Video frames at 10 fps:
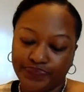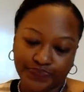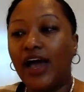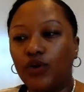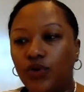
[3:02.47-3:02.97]

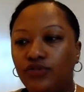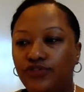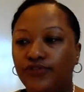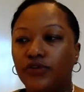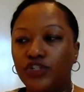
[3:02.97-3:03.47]
My quote
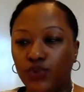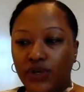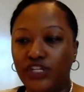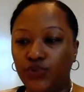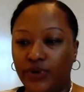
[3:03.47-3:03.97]
for
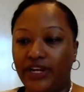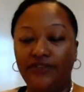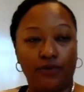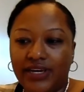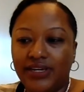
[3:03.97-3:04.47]
2020
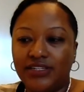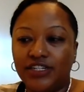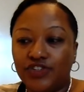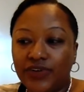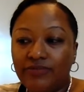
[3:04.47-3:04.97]
is,
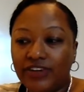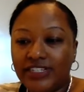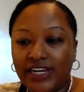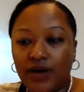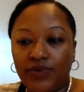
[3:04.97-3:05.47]
"A dream
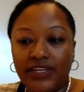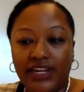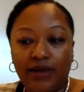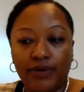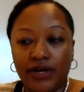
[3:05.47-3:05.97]
written down with a
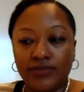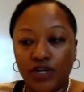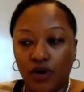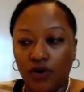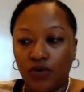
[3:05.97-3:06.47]
date becomes
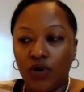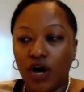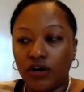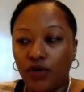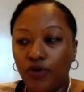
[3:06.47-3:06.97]
a goal
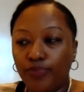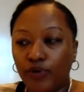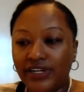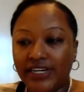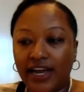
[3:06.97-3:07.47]

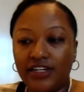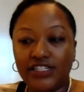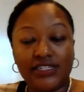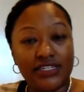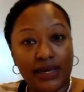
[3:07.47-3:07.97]
broken down
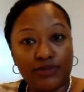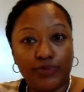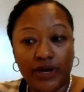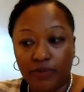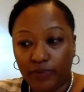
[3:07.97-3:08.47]
into steps
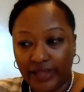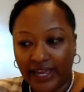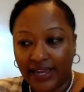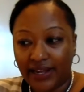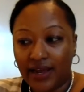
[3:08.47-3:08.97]
become a
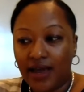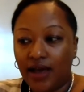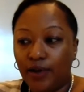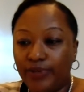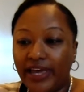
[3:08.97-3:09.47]

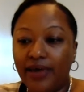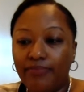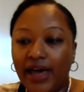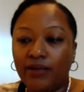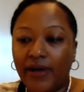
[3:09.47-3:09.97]

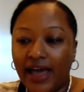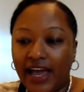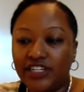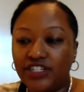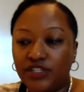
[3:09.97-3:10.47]
plan backed by
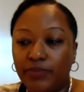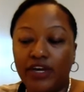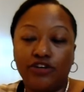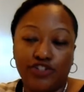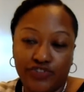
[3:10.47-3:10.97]
actions
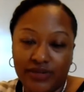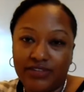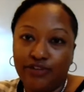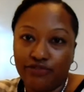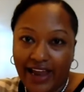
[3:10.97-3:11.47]
make your
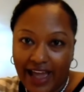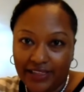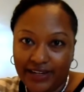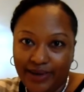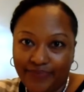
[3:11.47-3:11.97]
dreams a
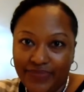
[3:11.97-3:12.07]
reality."